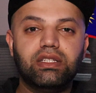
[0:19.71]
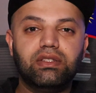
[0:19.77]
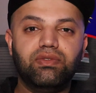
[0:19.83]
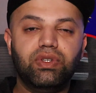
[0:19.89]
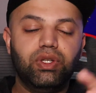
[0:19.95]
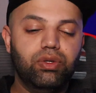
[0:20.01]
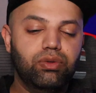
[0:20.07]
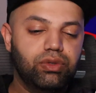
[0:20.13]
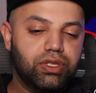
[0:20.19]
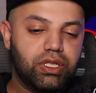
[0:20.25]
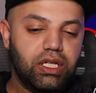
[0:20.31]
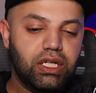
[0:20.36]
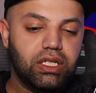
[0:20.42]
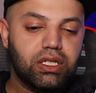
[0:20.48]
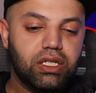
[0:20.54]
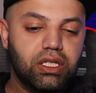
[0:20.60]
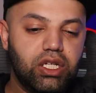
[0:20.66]
This video was
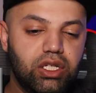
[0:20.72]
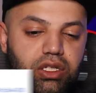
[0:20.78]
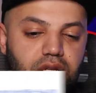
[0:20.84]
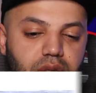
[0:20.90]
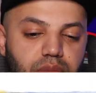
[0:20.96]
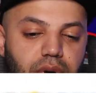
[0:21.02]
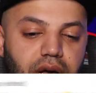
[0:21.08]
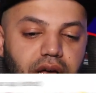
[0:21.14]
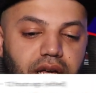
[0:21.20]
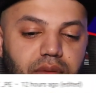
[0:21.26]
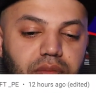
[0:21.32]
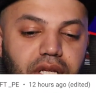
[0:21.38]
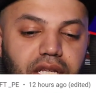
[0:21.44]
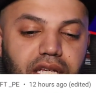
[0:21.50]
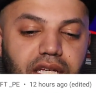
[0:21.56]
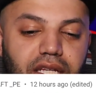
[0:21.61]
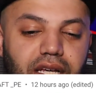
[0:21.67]
suggested by
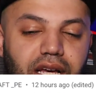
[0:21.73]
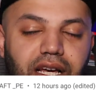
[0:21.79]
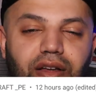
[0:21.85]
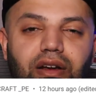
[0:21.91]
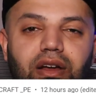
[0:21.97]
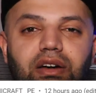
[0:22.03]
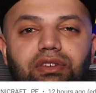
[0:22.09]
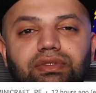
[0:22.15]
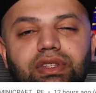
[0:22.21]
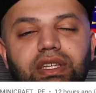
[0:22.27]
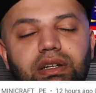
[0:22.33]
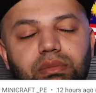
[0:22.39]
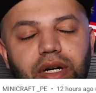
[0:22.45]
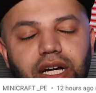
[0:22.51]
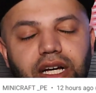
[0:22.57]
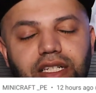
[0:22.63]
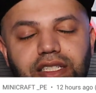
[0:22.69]
Mini Aircraft.
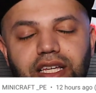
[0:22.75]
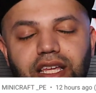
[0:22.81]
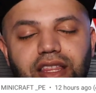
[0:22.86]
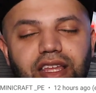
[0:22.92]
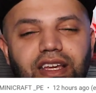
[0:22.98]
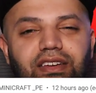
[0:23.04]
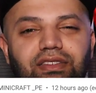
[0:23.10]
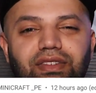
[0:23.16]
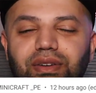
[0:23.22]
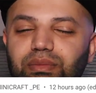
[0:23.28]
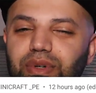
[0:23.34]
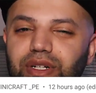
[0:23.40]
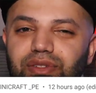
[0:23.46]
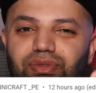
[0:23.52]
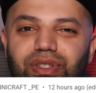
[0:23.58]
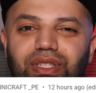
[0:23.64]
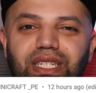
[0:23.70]
Terima kasih. Thank you very
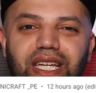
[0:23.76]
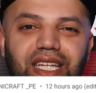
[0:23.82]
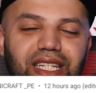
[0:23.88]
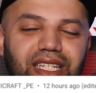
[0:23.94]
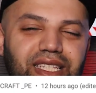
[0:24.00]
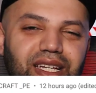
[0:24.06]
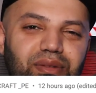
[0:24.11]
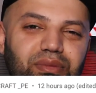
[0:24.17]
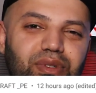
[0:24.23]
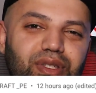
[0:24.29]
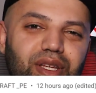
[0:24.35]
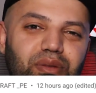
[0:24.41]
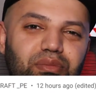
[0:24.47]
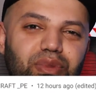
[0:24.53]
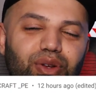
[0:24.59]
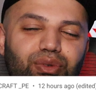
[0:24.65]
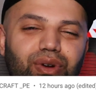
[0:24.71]
much for taking the time to
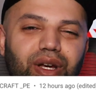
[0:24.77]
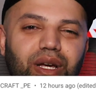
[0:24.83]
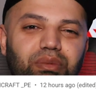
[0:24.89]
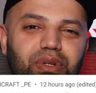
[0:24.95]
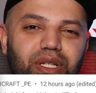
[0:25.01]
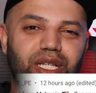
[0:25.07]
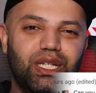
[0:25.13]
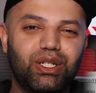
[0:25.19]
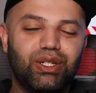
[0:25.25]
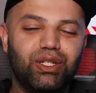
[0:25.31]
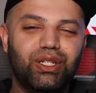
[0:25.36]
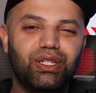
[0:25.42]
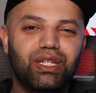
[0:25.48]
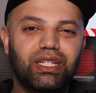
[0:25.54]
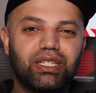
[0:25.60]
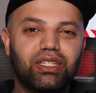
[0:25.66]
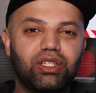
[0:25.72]
send me a recommendation
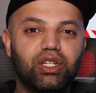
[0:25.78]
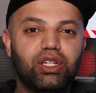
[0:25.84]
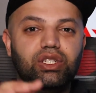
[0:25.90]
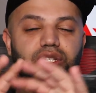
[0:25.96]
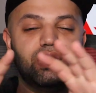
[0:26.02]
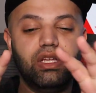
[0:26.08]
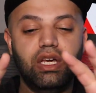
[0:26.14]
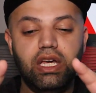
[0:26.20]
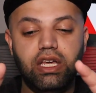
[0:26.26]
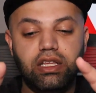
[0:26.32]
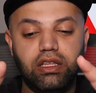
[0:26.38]
and a suggestion.